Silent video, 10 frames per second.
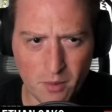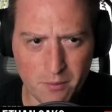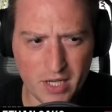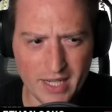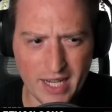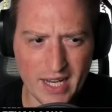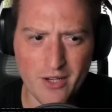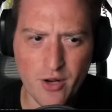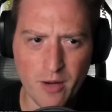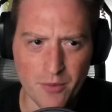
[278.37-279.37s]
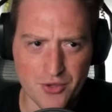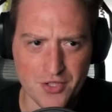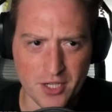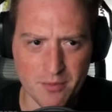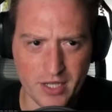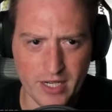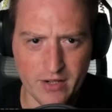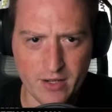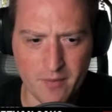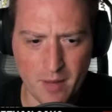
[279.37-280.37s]
But again, I know how Murder is going to play out.
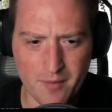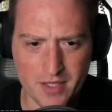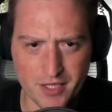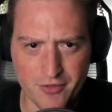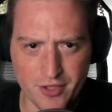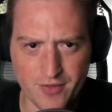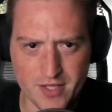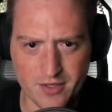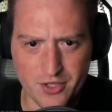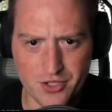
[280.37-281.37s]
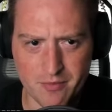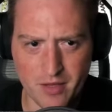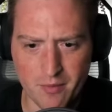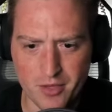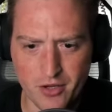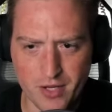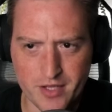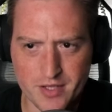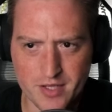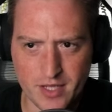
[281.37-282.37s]
I'm, I'm going to take Fear of Isolation. I'm, I'm, curious
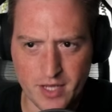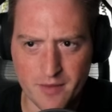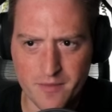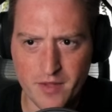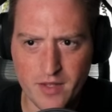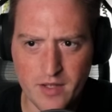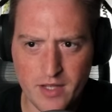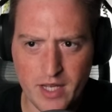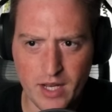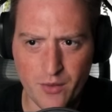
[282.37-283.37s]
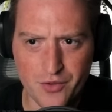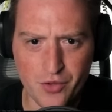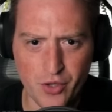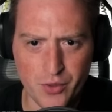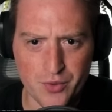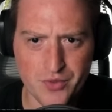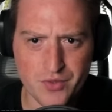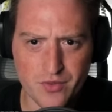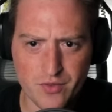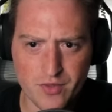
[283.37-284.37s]
to see how this
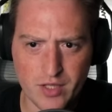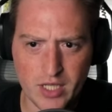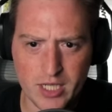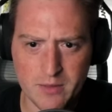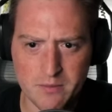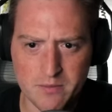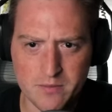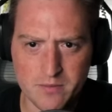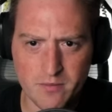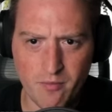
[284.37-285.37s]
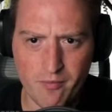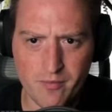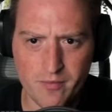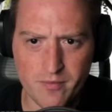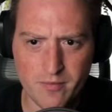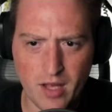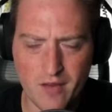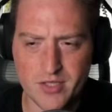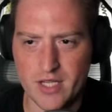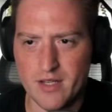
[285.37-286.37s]
goes. Um,
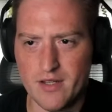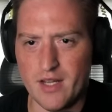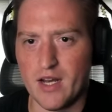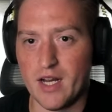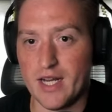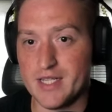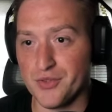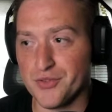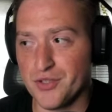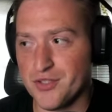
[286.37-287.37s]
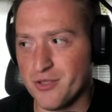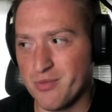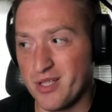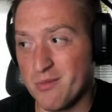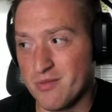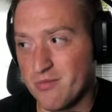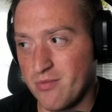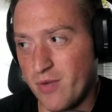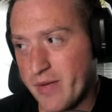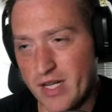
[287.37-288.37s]
obviously, not an ideal turn two play, but
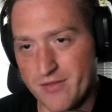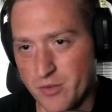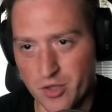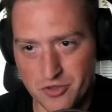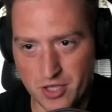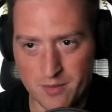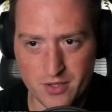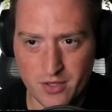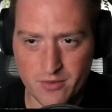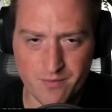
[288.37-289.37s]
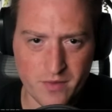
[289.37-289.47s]
we might have some one drops, you know?